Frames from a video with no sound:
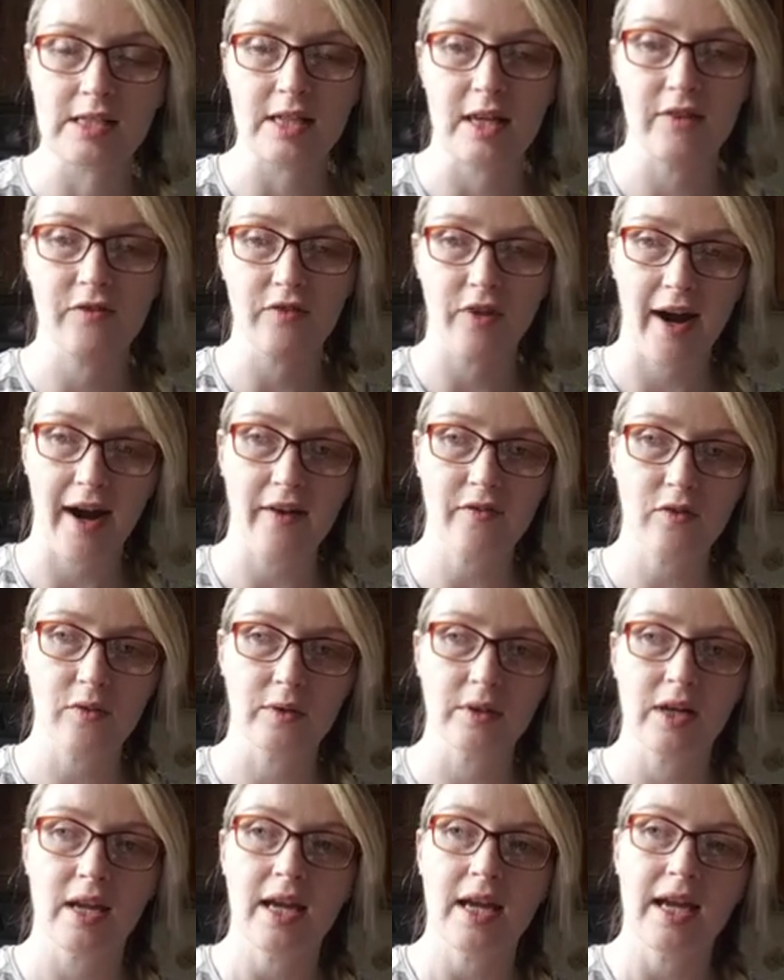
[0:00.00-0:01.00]
And for
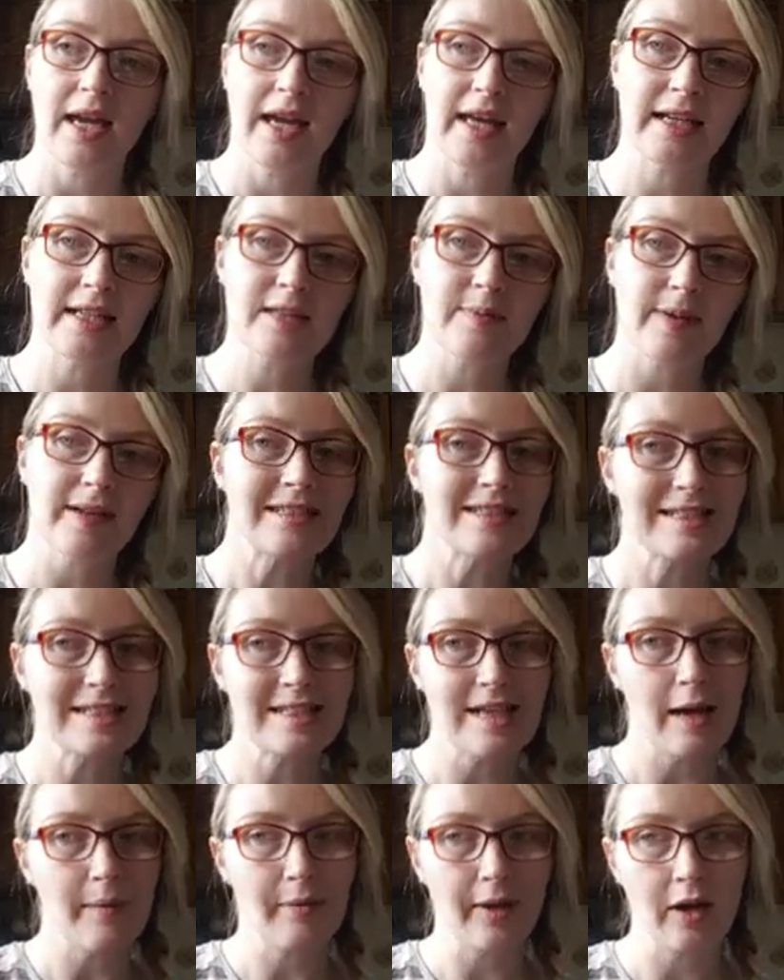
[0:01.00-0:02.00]
everyone, it is about
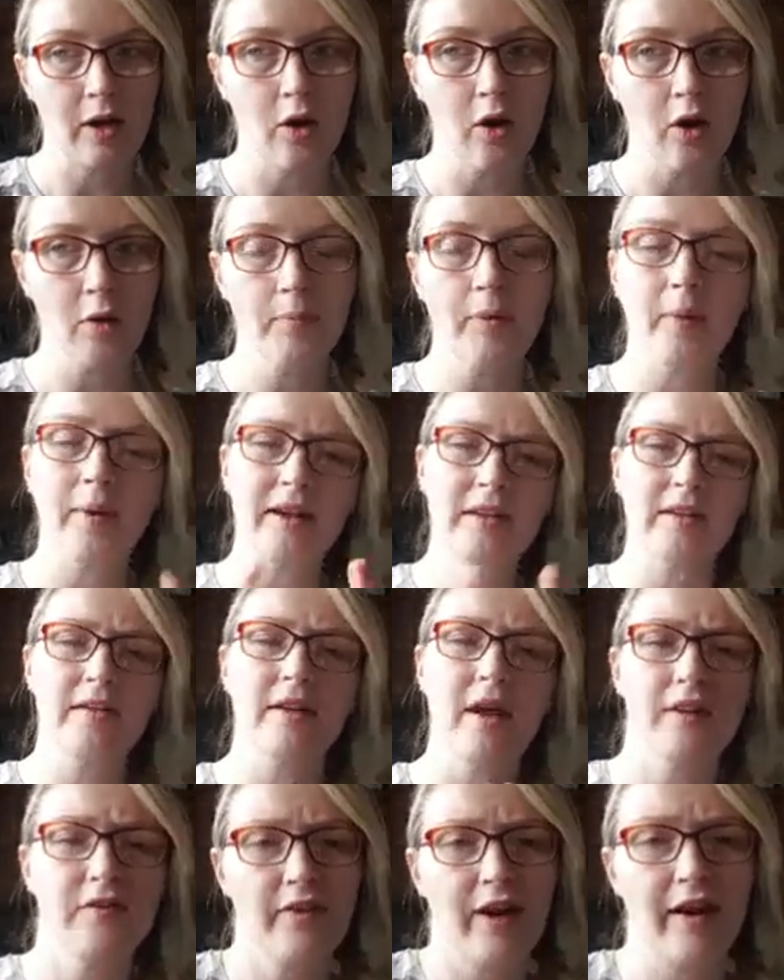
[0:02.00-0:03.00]
stepping up. Well,
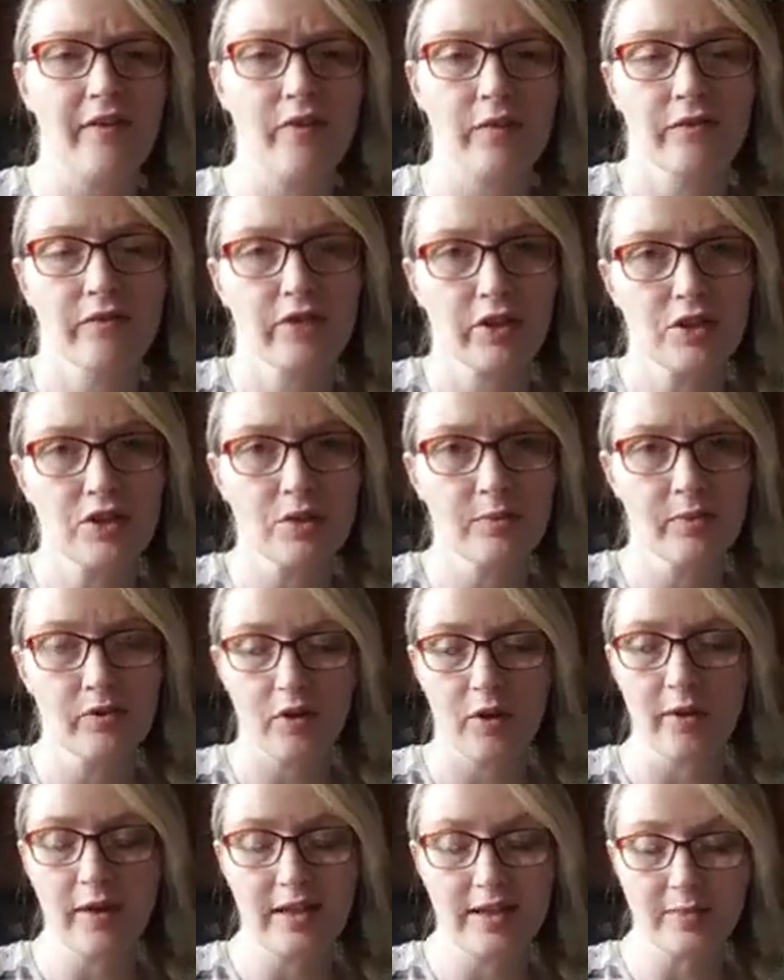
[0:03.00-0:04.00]
not for everyone, for some of
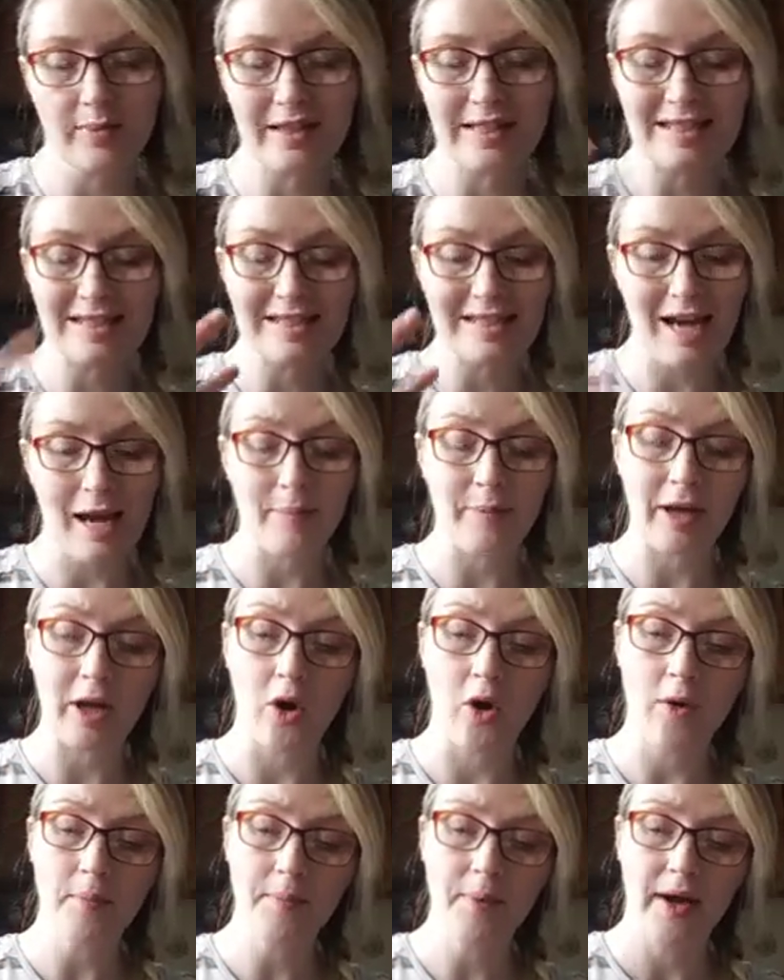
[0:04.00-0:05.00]
you, it is about stepping
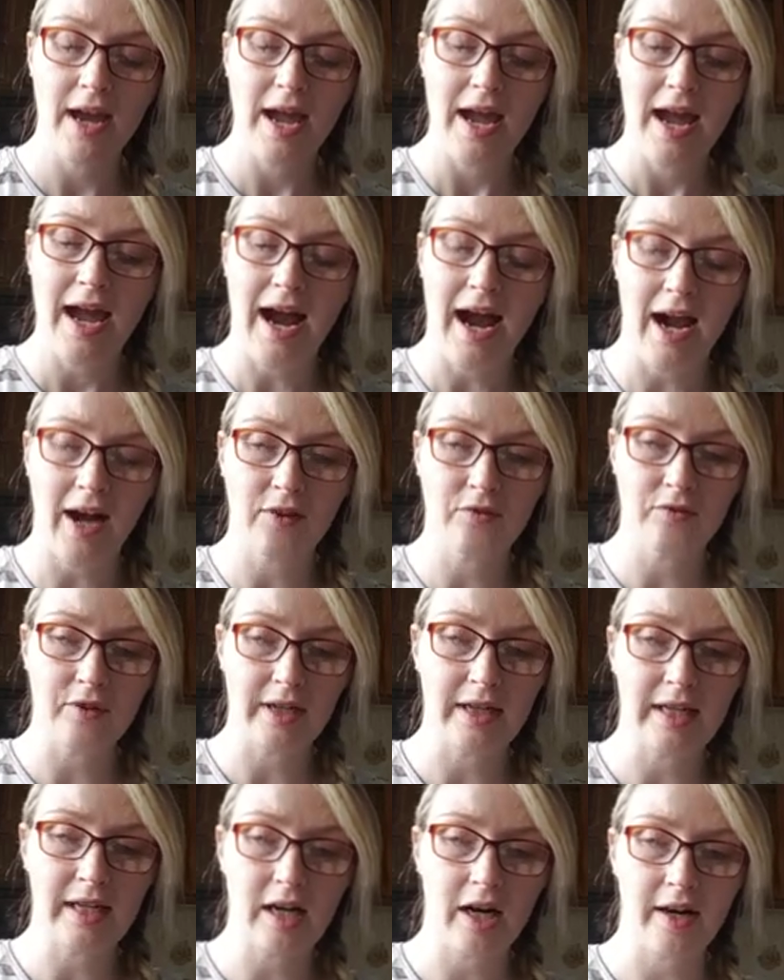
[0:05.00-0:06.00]
up and
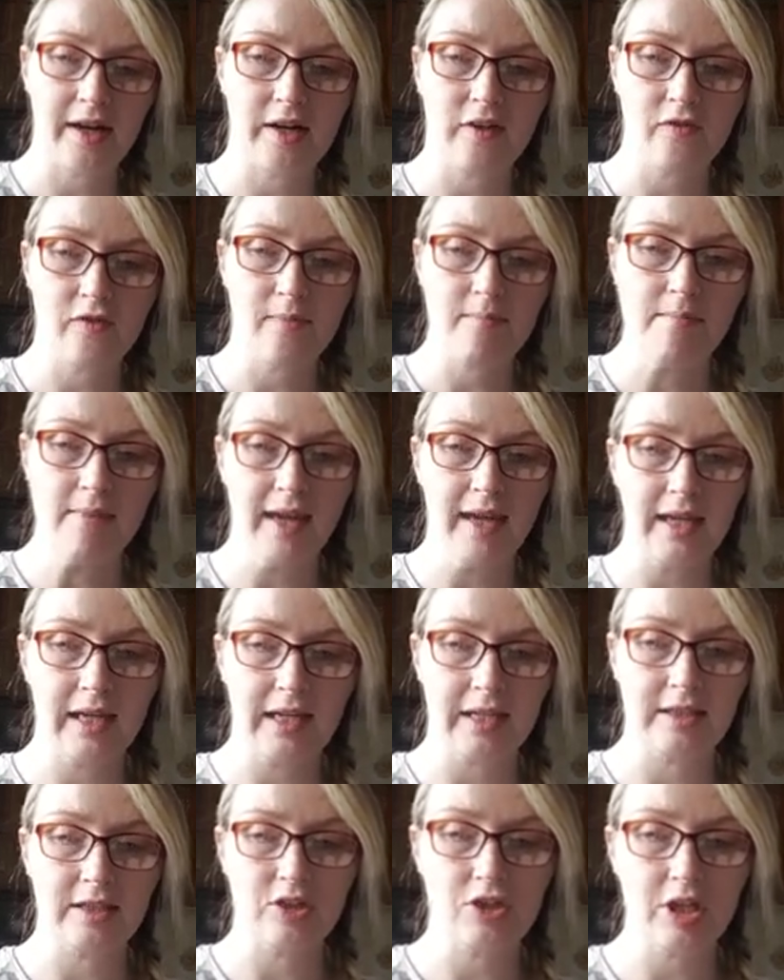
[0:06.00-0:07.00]
really kind of
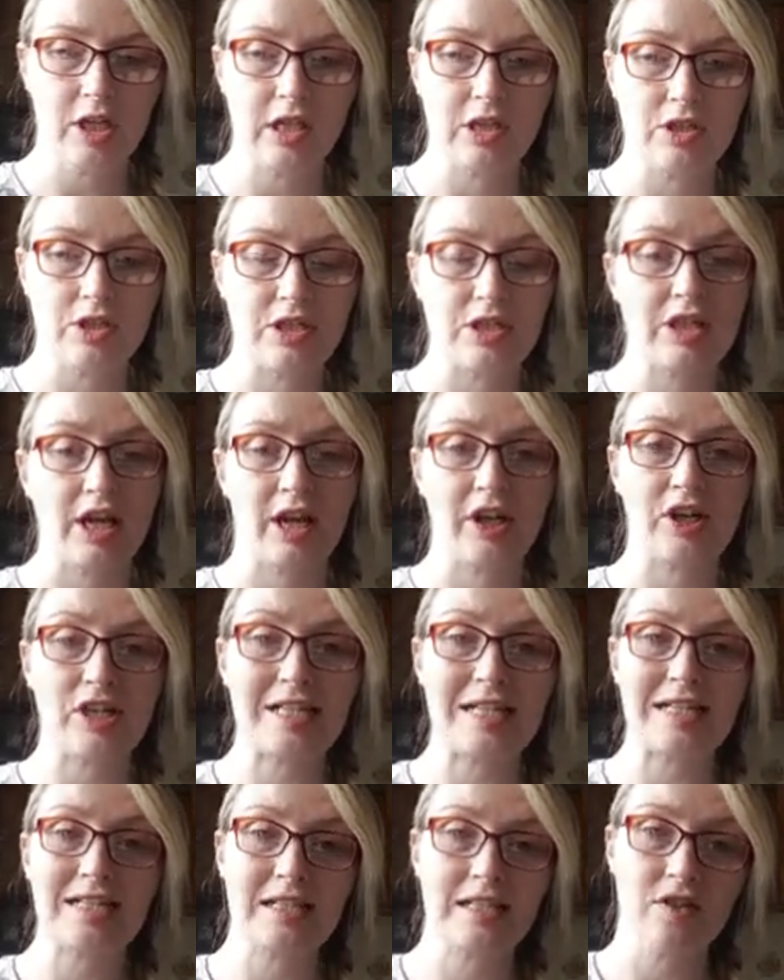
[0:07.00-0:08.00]
making the changes that are
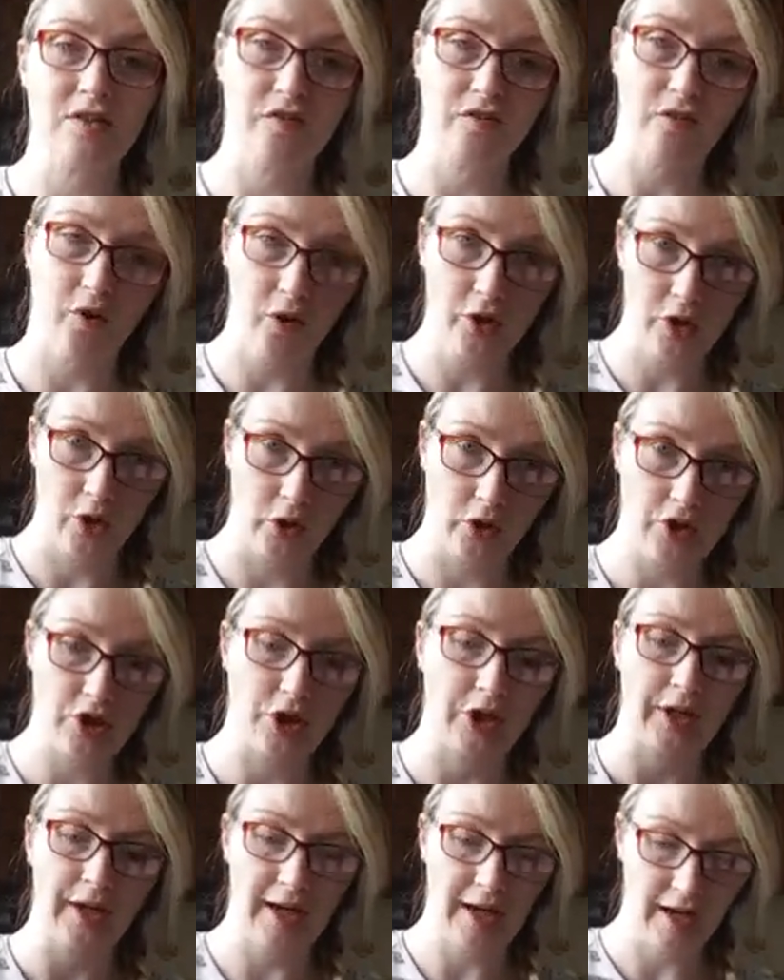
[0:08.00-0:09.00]
needed for your
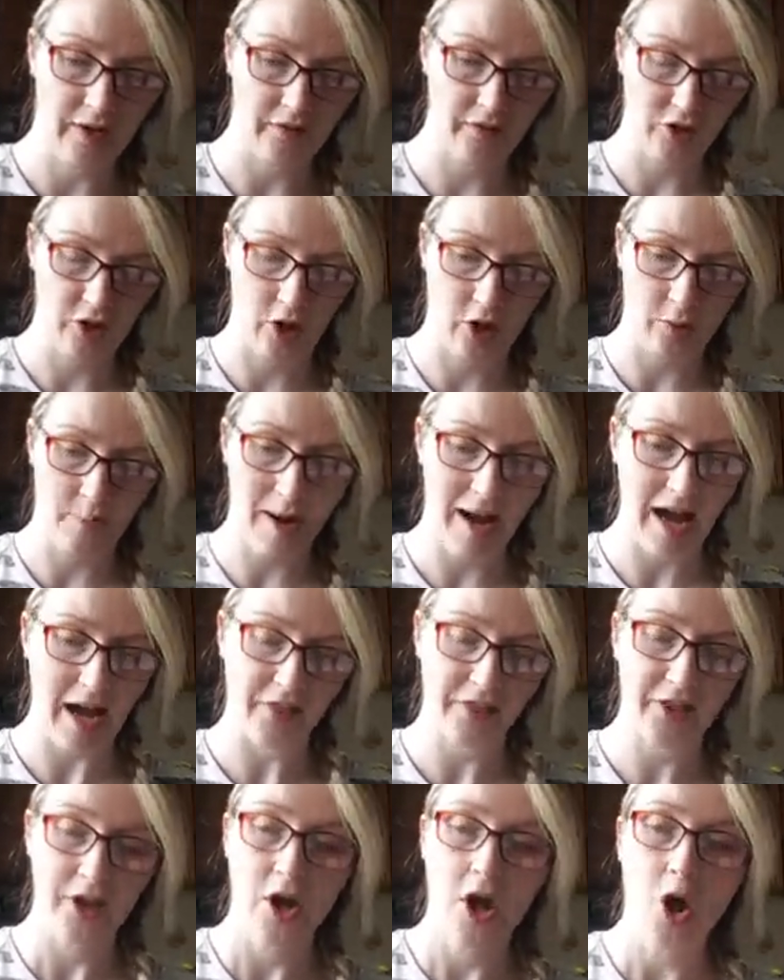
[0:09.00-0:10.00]
journey and for your path.